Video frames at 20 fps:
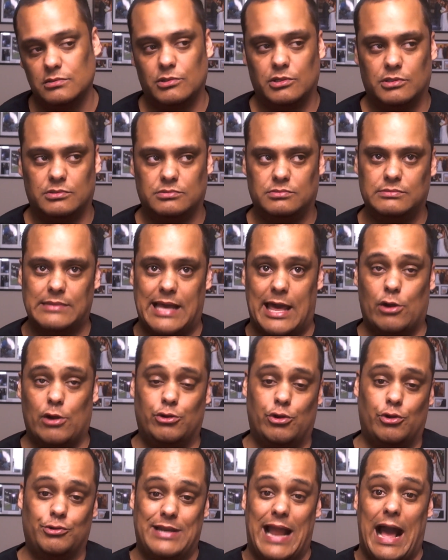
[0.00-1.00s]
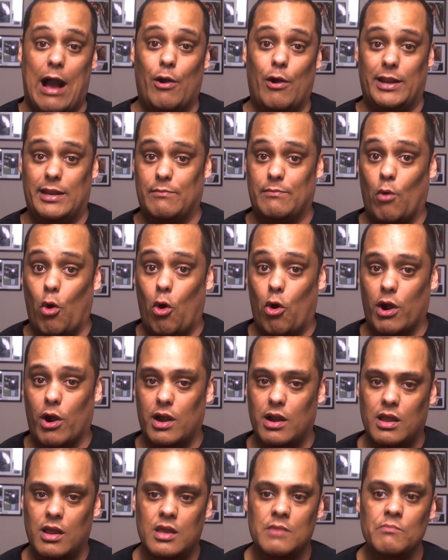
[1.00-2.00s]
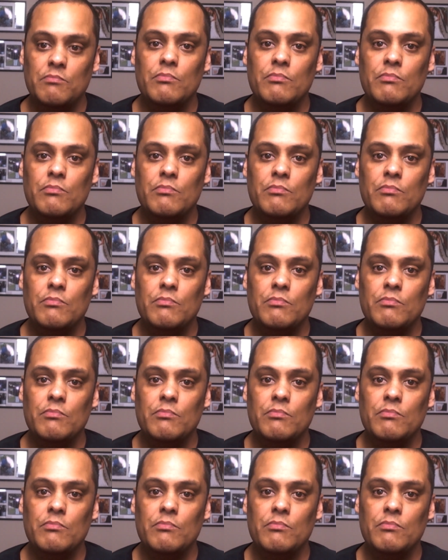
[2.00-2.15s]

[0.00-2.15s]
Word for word: well, I don't know now anymore,